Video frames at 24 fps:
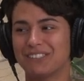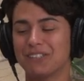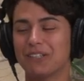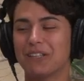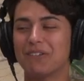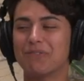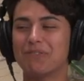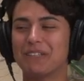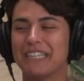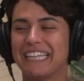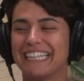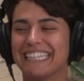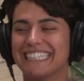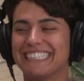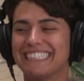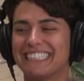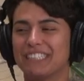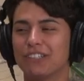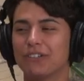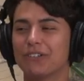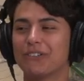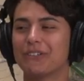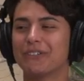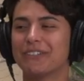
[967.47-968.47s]
So then when they listen
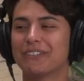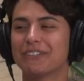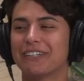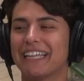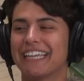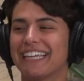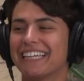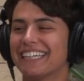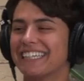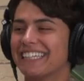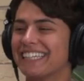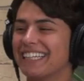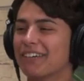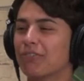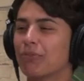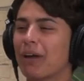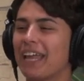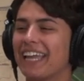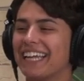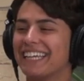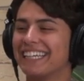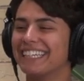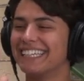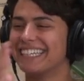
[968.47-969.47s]
to it, they're, they're like,
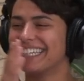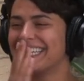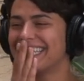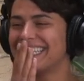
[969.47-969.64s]
wait,